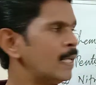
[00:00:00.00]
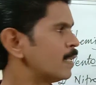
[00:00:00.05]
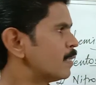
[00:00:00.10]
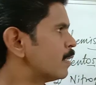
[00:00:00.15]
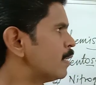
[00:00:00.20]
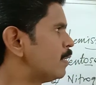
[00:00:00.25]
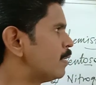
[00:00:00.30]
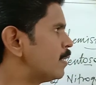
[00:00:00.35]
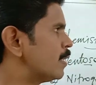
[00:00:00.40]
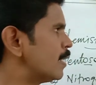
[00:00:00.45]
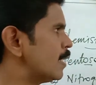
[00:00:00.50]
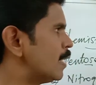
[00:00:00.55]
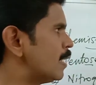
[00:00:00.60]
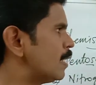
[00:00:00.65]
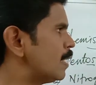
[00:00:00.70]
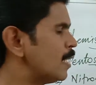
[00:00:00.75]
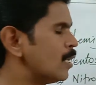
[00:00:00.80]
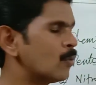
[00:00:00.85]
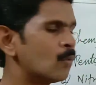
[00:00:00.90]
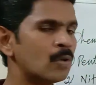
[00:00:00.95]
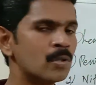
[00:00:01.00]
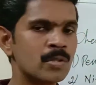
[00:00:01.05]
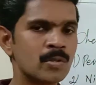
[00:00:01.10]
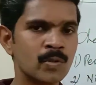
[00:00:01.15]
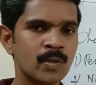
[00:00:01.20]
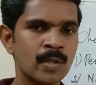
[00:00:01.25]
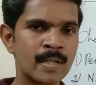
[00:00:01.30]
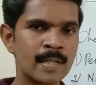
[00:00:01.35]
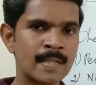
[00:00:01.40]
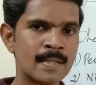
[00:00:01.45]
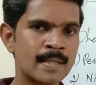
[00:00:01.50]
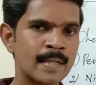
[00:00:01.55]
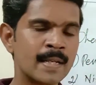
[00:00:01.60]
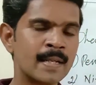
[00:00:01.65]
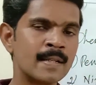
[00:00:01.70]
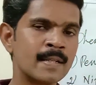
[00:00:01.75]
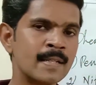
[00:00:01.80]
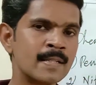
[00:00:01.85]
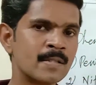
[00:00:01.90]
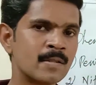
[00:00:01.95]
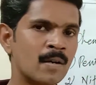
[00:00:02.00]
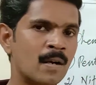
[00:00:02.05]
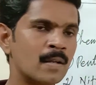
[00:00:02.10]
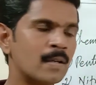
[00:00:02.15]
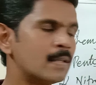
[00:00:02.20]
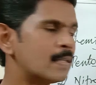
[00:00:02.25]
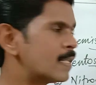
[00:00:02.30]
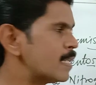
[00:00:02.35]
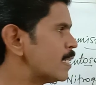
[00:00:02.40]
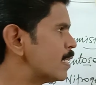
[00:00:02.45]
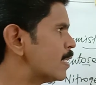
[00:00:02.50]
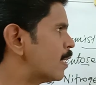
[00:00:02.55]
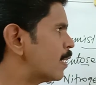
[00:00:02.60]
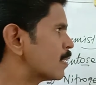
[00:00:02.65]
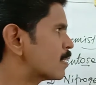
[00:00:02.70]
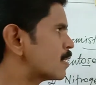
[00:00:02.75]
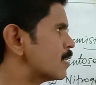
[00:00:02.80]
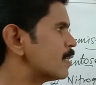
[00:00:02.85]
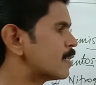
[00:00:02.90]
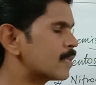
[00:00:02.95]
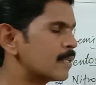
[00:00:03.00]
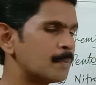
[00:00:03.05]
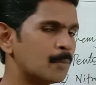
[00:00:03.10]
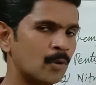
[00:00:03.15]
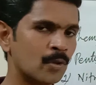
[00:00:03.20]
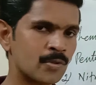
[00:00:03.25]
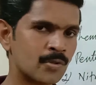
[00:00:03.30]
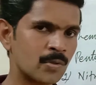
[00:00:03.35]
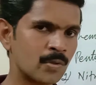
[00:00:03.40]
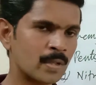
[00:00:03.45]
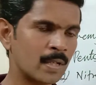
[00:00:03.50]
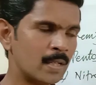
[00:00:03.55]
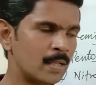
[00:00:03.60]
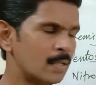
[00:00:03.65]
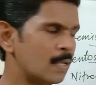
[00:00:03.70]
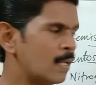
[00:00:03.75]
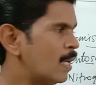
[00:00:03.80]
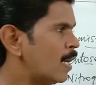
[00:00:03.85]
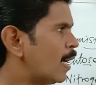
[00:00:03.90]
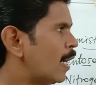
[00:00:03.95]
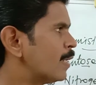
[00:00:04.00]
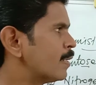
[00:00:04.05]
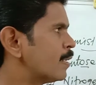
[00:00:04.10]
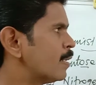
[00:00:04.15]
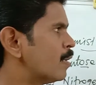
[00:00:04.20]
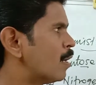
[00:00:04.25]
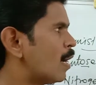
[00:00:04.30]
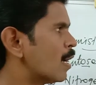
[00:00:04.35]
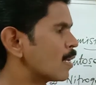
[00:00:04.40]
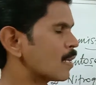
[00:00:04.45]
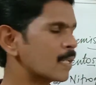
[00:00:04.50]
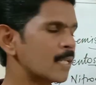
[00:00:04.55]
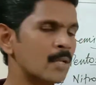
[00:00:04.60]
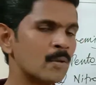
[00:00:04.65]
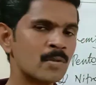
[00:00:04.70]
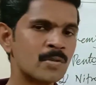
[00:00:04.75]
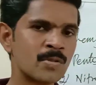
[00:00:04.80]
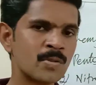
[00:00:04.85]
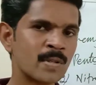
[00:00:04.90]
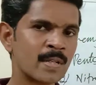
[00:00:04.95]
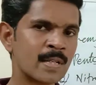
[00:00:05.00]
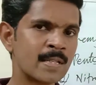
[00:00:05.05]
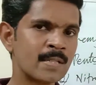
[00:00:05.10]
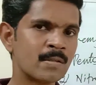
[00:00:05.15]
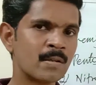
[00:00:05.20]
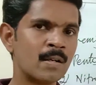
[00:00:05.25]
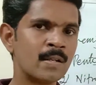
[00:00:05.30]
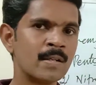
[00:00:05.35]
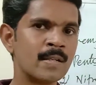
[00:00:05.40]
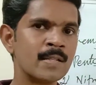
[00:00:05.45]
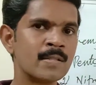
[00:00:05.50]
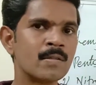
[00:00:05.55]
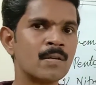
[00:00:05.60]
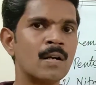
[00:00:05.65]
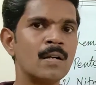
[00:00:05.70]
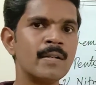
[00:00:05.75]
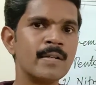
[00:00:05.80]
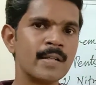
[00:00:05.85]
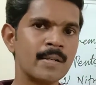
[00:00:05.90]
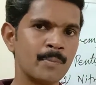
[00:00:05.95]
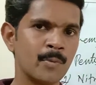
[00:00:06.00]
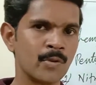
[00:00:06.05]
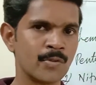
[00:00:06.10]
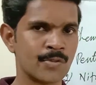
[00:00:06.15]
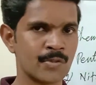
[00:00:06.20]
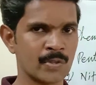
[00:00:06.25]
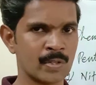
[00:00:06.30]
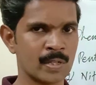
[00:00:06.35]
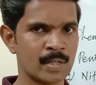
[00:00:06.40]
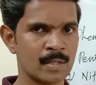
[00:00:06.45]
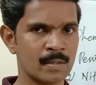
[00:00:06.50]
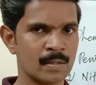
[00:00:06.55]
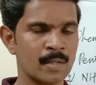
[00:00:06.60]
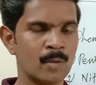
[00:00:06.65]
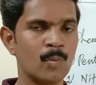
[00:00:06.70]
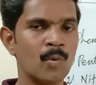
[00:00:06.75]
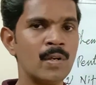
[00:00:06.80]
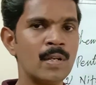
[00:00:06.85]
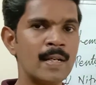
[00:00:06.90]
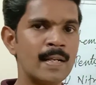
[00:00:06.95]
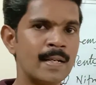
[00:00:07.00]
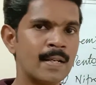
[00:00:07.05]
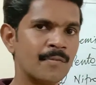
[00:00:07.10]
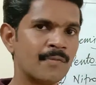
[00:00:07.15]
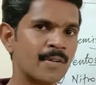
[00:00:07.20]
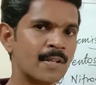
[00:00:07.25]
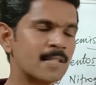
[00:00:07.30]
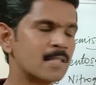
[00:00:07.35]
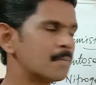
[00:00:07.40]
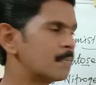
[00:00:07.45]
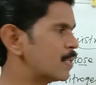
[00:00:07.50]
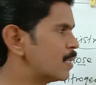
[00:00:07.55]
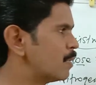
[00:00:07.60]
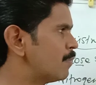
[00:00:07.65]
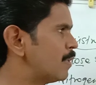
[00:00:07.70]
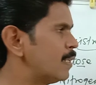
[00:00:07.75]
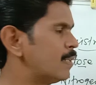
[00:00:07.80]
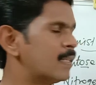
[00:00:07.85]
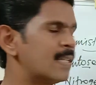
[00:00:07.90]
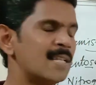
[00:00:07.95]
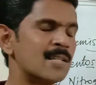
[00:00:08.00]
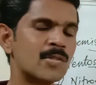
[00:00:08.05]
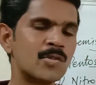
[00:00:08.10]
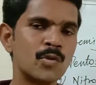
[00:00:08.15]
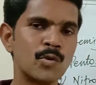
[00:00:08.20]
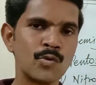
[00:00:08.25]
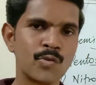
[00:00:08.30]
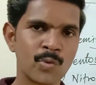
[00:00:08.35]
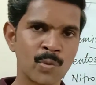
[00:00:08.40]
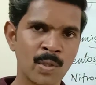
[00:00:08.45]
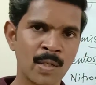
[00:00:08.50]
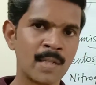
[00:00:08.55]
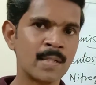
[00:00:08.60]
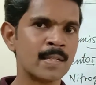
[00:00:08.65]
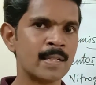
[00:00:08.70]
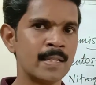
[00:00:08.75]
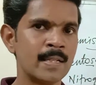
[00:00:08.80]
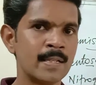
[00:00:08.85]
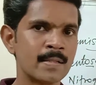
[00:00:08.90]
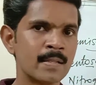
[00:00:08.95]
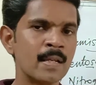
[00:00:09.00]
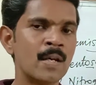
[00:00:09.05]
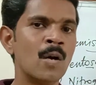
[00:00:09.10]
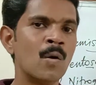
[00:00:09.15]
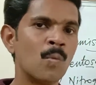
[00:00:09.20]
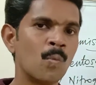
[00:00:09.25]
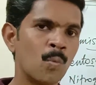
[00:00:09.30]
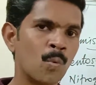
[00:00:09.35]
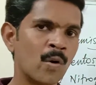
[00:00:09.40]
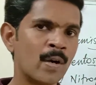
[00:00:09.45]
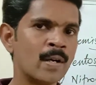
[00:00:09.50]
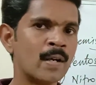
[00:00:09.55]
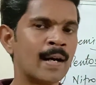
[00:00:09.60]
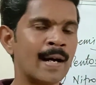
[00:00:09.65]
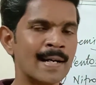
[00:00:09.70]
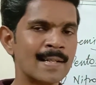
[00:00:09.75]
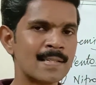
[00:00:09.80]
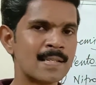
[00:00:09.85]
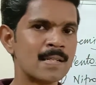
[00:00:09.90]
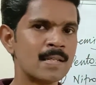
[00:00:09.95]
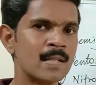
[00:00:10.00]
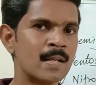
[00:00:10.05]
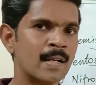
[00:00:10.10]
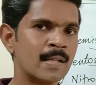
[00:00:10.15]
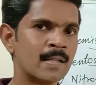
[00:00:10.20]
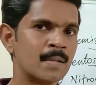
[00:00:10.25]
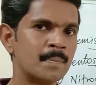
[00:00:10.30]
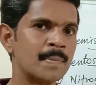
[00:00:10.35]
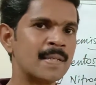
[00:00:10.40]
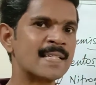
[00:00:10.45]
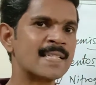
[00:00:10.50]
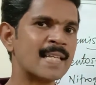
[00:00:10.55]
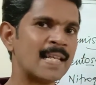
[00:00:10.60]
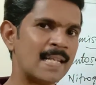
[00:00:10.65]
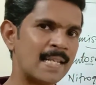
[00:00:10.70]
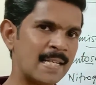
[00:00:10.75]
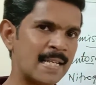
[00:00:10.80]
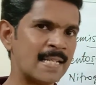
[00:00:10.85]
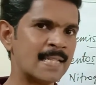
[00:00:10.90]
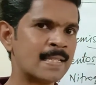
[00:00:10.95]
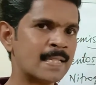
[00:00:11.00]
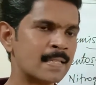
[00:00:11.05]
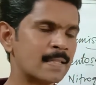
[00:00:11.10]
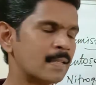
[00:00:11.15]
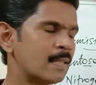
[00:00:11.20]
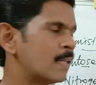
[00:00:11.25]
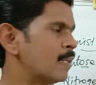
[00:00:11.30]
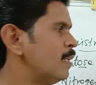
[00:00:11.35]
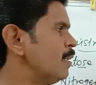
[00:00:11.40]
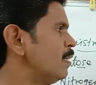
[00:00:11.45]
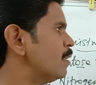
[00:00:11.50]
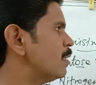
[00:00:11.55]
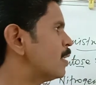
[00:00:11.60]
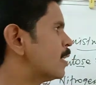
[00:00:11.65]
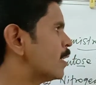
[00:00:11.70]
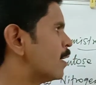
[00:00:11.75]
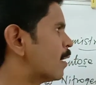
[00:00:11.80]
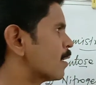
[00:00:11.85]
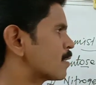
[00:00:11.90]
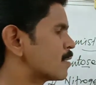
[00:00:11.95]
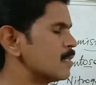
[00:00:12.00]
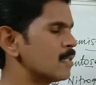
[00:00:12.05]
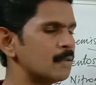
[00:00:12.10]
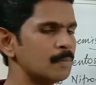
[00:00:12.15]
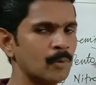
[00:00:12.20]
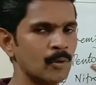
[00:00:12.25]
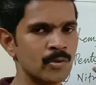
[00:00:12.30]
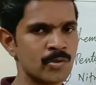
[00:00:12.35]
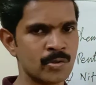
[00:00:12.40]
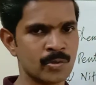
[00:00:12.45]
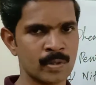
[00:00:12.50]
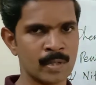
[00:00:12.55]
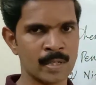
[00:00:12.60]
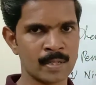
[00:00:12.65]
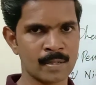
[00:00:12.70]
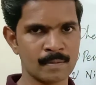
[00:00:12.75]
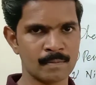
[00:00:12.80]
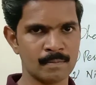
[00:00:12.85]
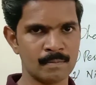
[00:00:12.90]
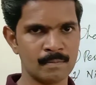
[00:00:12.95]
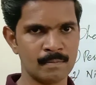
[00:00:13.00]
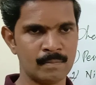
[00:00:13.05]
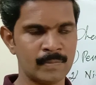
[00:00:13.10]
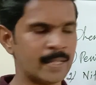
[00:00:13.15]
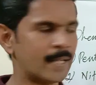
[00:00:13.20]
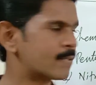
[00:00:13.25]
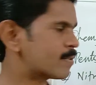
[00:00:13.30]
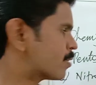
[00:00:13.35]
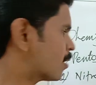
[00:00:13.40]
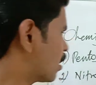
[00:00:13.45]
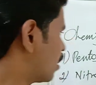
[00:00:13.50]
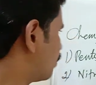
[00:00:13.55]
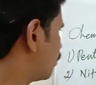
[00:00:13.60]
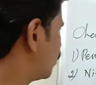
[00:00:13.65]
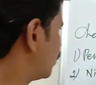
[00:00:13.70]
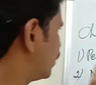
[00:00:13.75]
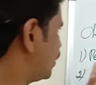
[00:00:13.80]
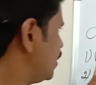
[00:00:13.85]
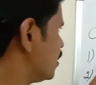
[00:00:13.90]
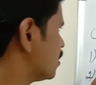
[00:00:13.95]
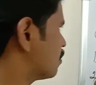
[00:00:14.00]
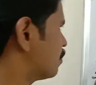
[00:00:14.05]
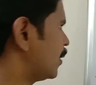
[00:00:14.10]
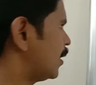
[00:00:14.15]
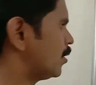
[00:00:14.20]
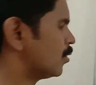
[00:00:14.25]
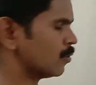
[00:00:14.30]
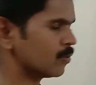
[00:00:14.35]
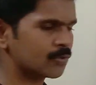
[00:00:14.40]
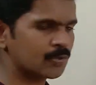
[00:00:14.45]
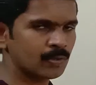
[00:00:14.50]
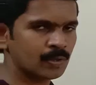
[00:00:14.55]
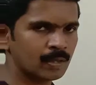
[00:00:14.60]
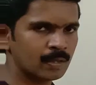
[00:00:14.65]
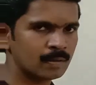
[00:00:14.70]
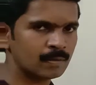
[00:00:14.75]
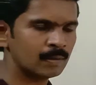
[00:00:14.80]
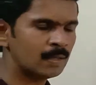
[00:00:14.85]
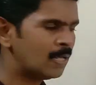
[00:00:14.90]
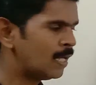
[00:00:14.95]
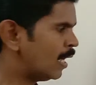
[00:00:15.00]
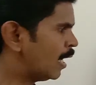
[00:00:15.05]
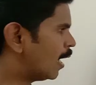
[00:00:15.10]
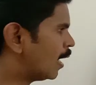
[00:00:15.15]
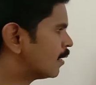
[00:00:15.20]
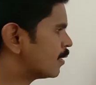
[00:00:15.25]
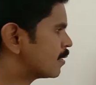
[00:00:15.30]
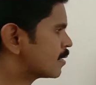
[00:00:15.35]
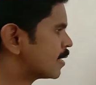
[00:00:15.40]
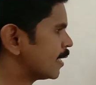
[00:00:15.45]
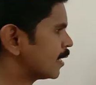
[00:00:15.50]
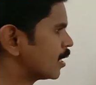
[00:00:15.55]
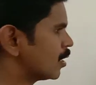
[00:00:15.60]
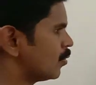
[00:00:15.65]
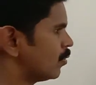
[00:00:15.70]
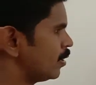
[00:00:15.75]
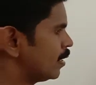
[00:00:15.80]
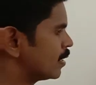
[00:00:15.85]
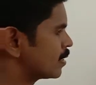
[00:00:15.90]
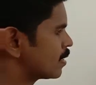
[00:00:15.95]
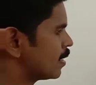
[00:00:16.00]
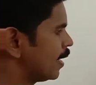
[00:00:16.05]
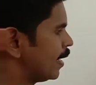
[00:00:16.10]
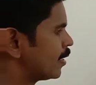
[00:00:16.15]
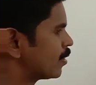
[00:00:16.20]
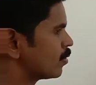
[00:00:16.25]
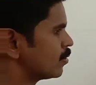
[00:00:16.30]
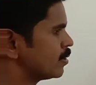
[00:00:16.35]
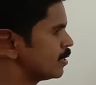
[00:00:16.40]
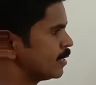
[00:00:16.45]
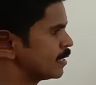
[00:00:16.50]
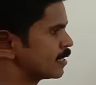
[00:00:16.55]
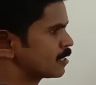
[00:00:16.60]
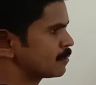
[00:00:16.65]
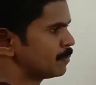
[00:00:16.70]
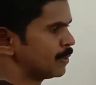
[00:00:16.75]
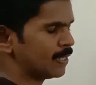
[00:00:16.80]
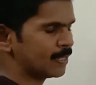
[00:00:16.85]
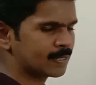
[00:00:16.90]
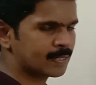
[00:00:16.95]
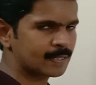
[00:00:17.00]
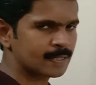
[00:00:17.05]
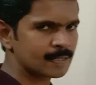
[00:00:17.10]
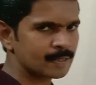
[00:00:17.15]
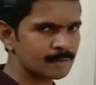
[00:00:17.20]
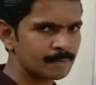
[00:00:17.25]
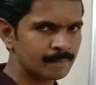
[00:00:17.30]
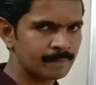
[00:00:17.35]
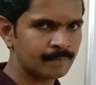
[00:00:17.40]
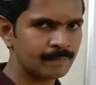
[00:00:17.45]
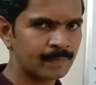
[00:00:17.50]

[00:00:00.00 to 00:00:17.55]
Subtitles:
In DNA, one sugar is there, it is called deoxyribose sugar, and in RNA, one sugar is called, it is called ribose sugar. The only difference between these 2 sugars is one oxygen atom is less in deoxyribose sugar. That's all about this pentose sugar. And the second one is nitrogenous base.